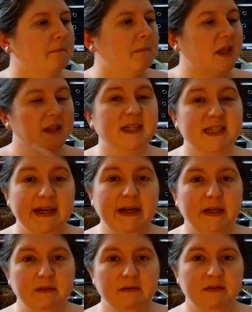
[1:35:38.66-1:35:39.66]
And that's
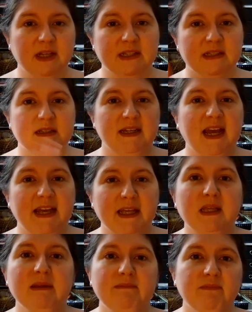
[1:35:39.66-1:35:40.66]
that. That's
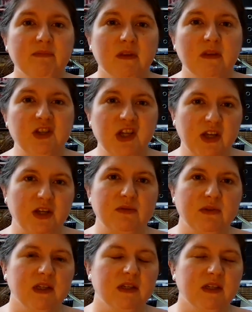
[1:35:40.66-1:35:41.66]
today done
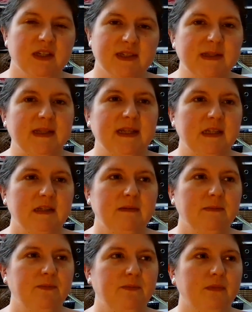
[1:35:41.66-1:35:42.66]
and dusted.
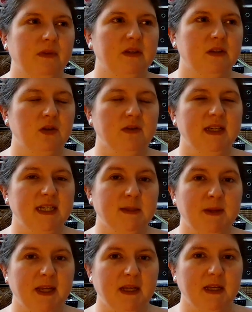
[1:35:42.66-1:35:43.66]
Sorry it has
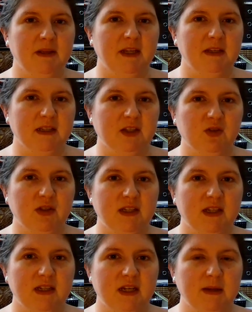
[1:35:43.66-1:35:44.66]
been a bit
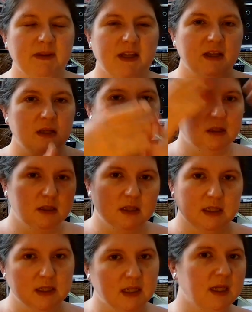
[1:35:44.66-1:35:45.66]
disjointed and a bit
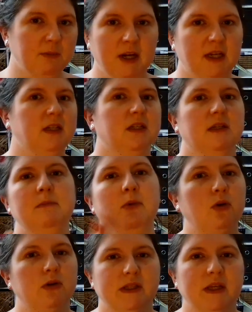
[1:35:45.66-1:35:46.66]
scatterbrained,
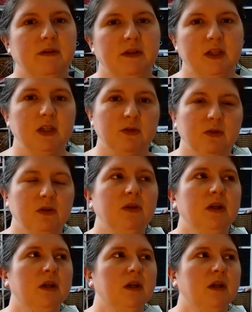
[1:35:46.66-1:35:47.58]
more so than usual.